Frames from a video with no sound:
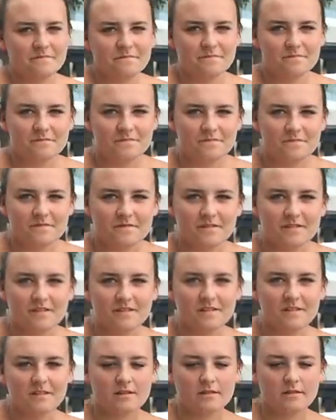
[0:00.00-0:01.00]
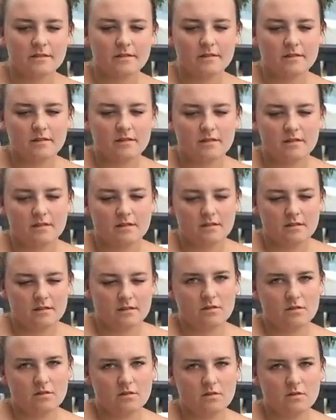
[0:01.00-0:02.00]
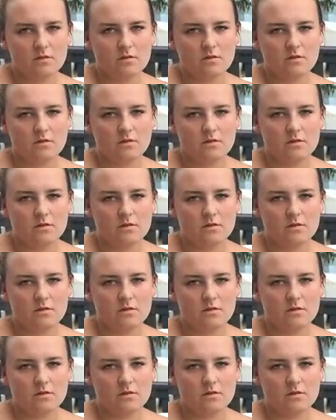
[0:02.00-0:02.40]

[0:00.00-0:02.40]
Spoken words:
The person shown says nothing.